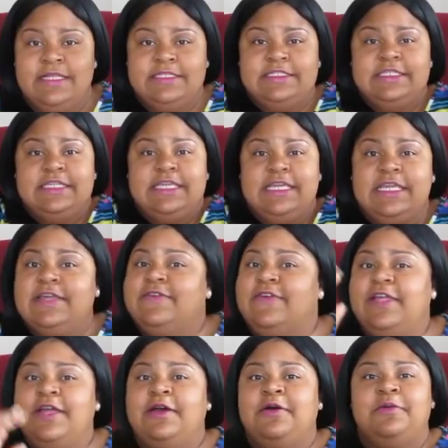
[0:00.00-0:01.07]
To give
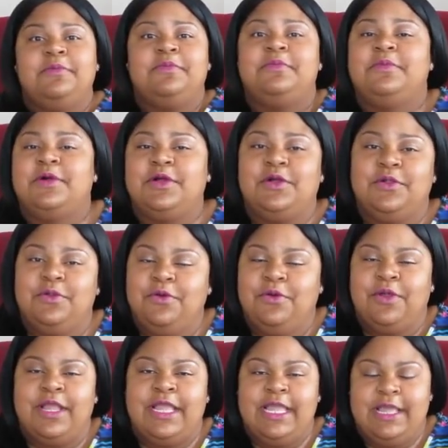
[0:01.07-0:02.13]
him
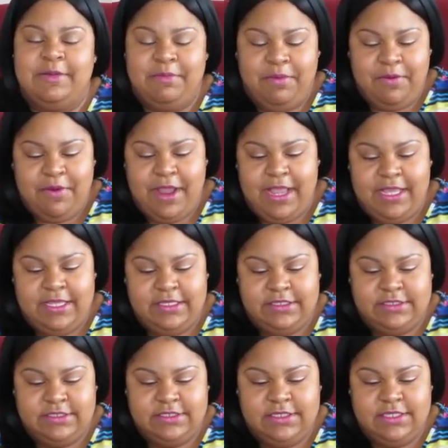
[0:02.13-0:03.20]
glory and
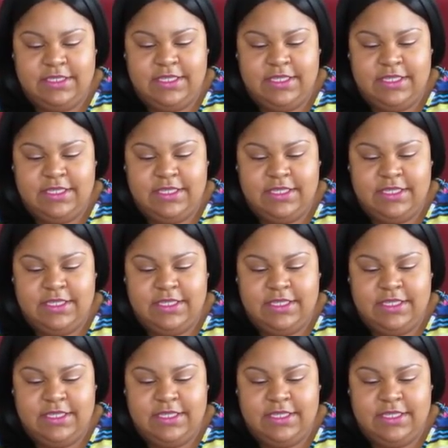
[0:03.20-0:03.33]
praise.